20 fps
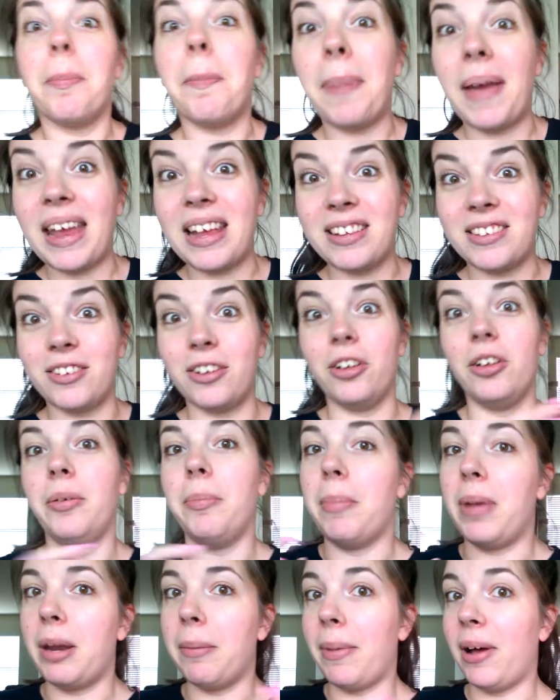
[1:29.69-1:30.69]
Basal
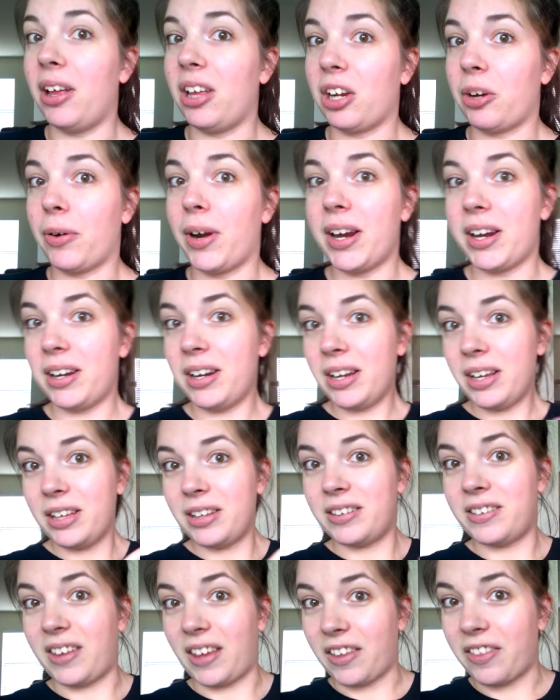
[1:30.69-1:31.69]
metabolic rate.
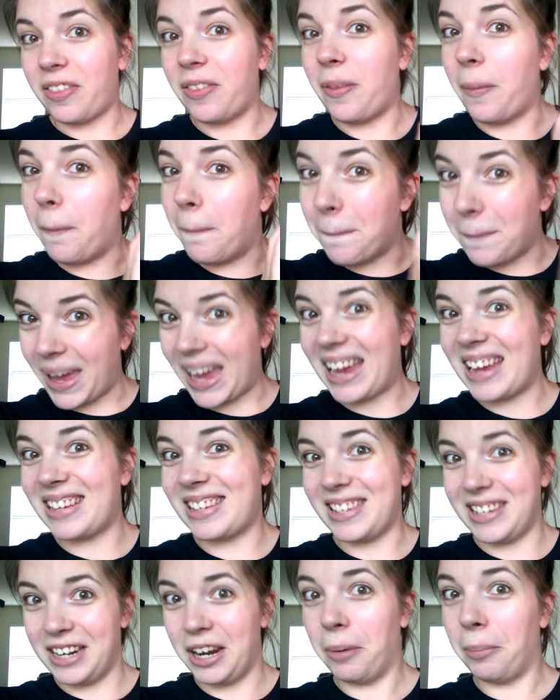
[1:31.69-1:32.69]
It's like the
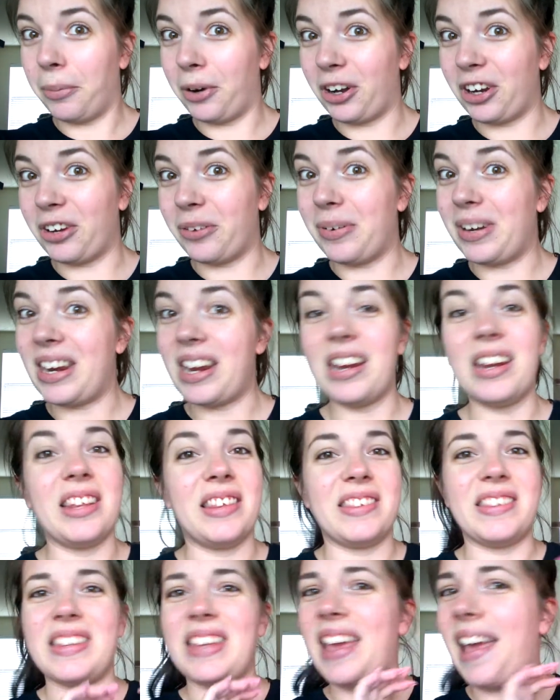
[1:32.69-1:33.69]
base number you need.
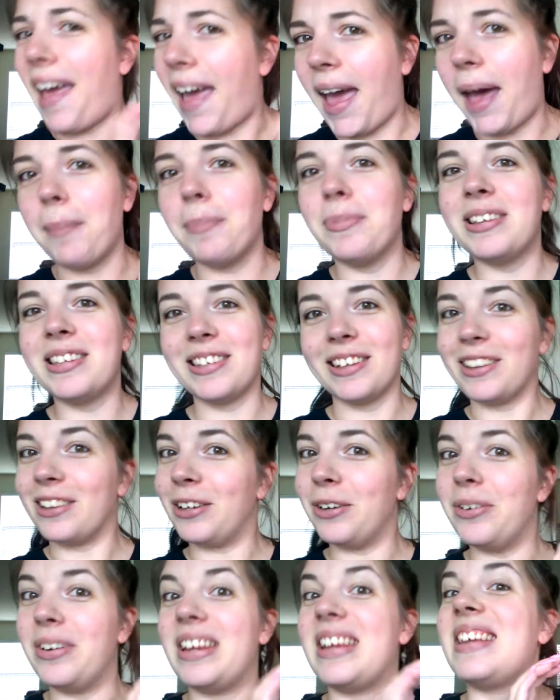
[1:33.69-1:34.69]
It's the
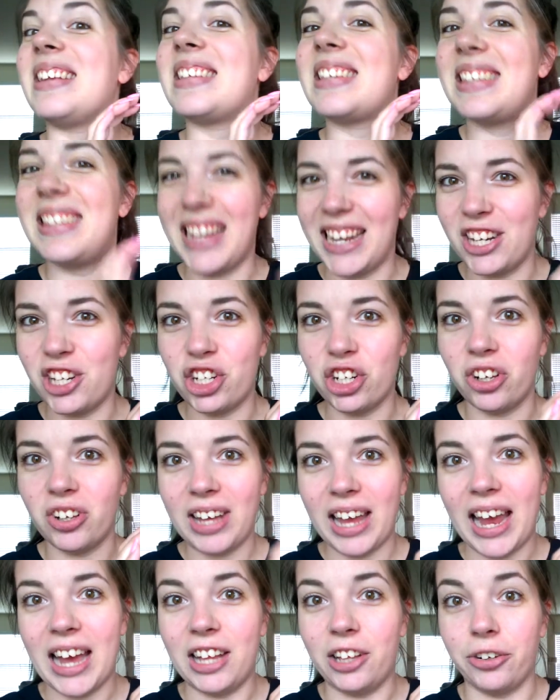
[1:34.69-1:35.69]
absolute essential
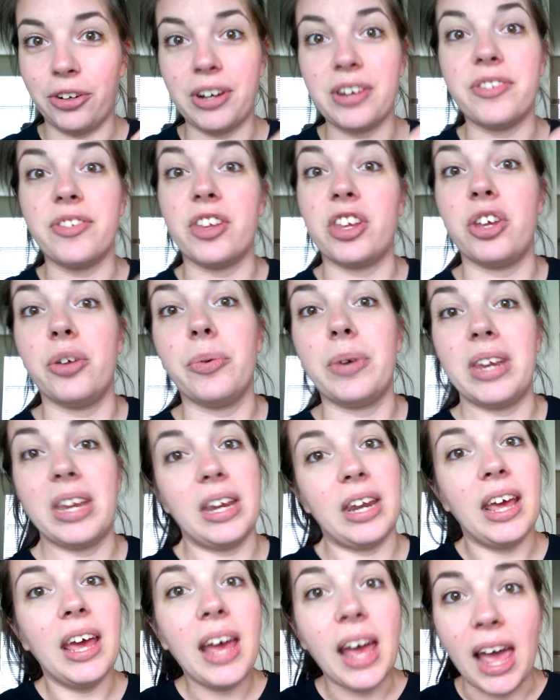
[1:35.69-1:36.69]
calories that you
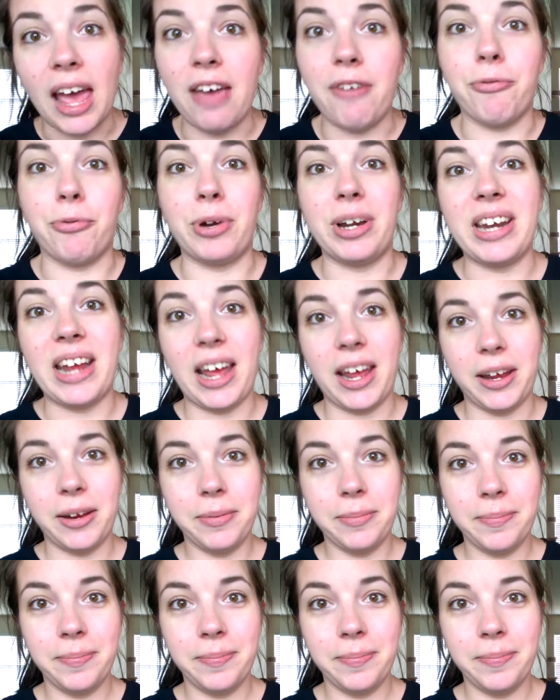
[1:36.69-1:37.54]
need every day.